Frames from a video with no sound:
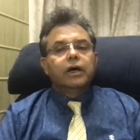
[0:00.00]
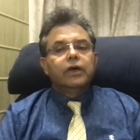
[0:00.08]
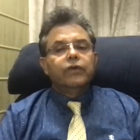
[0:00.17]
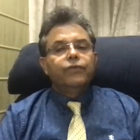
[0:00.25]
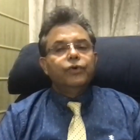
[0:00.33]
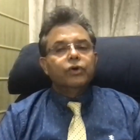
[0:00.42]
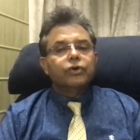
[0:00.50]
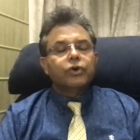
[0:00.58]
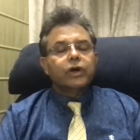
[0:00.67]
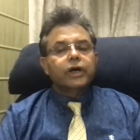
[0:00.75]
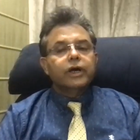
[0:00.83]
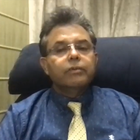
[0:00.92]
If you are
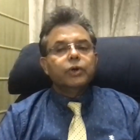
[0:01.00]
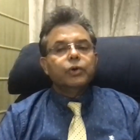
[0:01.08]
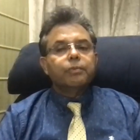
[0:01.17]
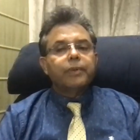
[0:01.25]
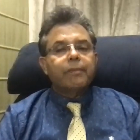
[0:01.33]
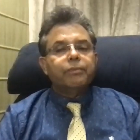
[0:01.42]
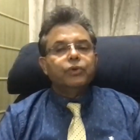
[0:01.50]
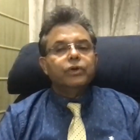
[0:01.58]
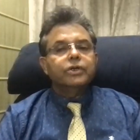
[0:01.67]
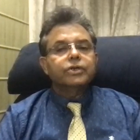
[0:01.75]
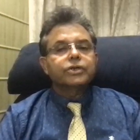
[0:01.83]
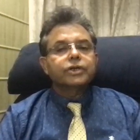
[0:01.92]
talking about
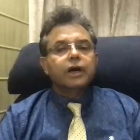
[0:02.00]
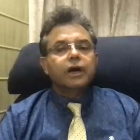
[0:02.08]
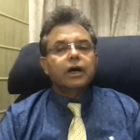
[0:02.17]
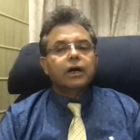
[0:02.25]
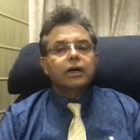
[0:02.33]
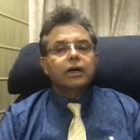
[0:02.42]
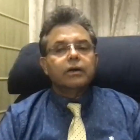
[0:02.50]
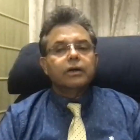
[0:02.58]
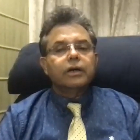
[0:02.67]
papular scar,